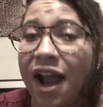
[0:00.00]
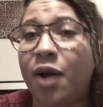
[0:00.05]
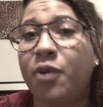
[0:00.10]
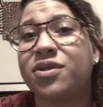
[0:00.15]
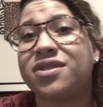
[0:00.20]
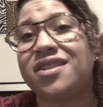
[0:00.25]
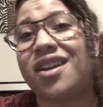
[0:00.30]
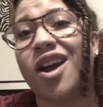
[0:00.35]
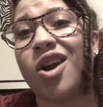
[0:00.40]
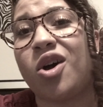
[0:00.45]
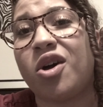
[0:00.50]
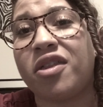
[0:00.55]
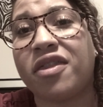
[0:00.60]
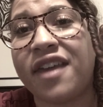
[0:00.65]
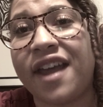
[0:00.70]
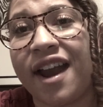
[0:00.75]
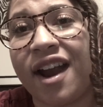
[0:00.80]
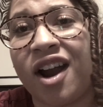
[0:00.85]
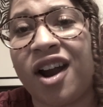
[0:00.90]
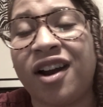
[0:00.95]
I was not all
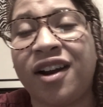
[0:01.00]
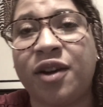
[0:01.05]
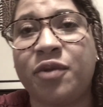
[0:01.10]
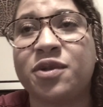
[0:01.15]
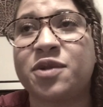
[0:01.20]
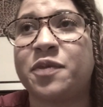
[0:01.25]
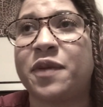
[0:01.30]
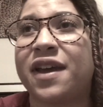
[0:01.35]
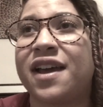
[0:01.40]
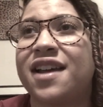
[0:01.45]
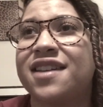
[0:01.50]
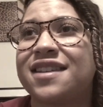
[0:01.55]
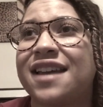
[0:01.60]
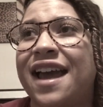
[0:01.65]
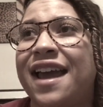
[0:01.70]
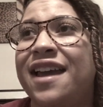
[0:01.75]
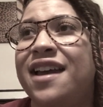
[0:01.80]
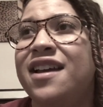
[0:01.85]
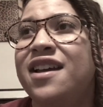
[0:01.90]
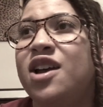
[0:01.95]
there, and it was because
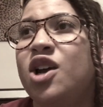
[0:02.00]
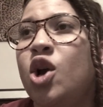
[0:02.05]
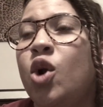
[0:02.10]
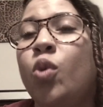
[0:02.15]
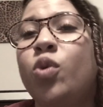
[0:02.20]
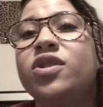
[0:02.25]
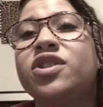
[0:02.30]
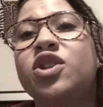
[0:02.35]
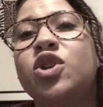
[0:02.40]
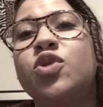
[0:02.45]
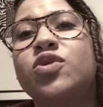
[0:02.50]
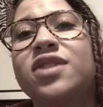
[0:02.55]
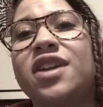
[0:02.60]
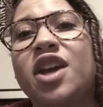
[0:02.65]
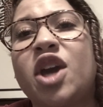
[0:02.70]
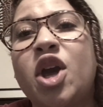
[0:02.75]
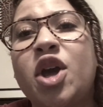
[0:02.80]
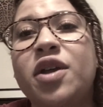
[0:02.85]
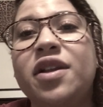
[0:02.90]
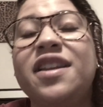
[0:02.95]
I was
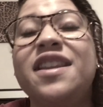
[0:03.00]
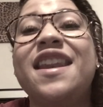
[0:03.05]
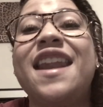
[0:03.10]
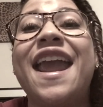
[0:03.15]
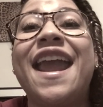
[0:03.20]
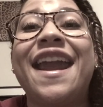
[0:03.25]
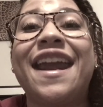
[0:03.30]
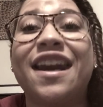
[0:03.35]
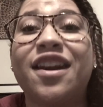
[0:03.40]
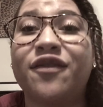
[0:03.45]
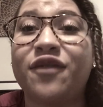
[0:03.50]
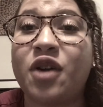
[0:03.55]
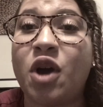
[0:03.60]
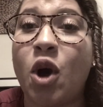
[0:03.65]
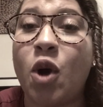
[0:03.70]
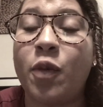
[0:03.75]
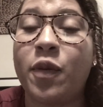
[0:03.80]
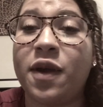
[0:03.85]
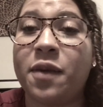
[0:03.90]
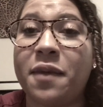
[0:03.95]
using negative
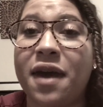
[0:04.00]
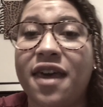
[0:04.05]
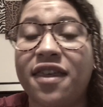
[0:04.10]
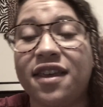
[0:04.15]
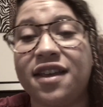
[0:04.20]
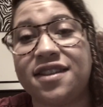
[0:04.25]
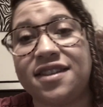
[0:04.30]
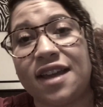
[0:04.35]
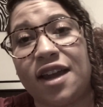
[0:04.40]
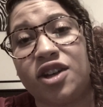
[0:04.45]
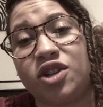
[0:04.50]
coping methods.